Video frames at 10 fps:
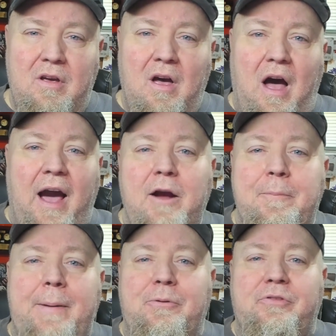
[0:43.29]
I hear
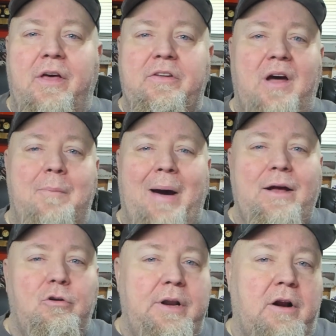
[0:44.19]
people say all the time, I
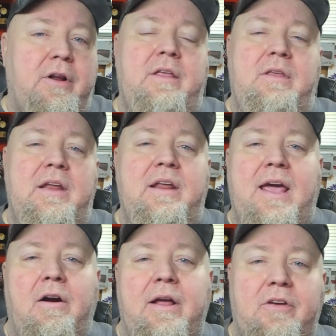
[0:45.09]
don't need to
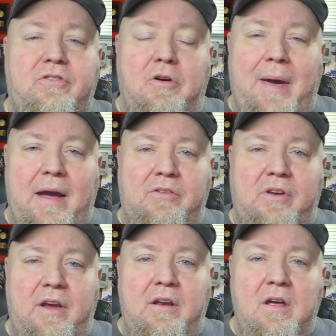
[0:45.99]
carry an extra
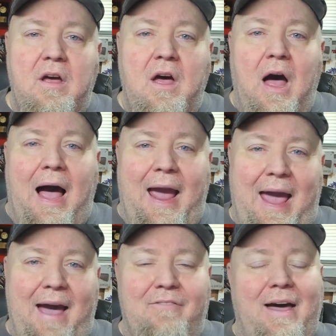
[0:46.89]
magazine. I
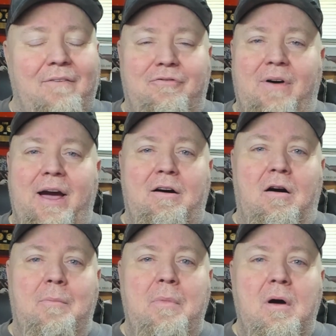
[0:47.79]
have that
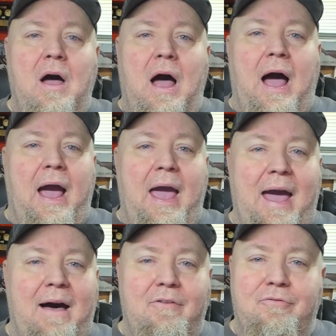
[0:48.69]
firearm. I
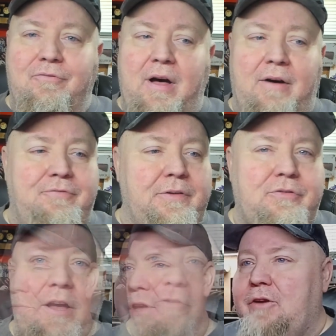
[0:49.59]
have
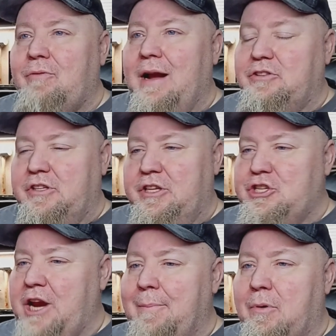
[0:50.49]
15 rounds in the
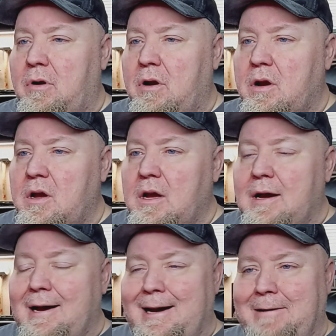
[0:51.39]
chamber.
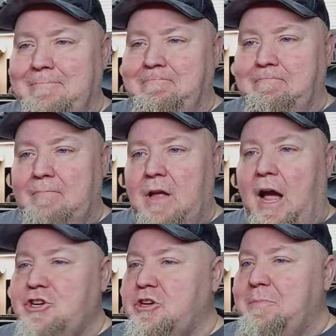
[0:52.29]
I
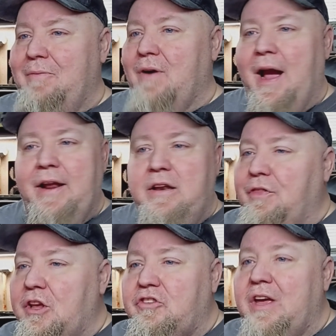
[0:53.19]
should be fine.
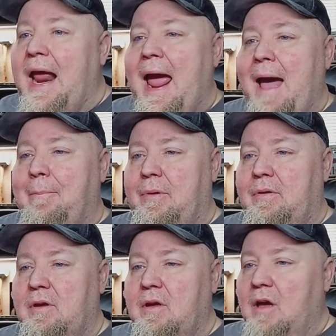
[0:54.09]
Nothing's going to happen.
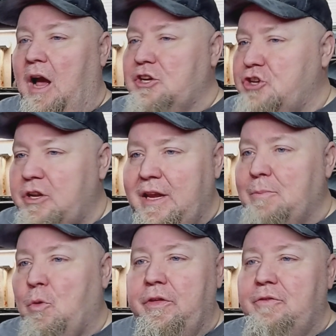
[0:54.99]
I shouldn't need
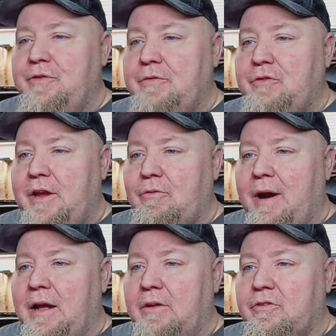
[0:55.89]
more than 15
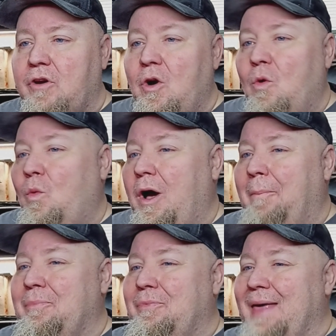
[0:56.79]
rounds. Well,
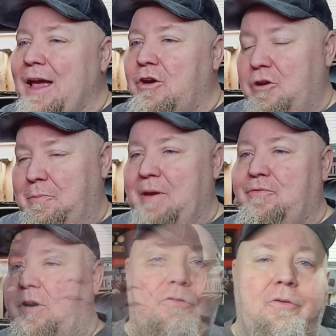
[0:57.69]
that could be
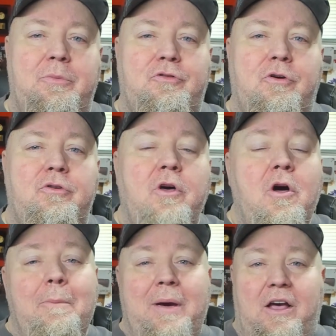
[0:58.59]
farthest from the
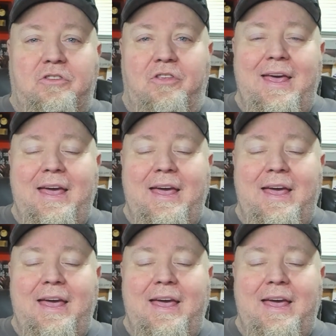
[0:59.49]
truth, because the thing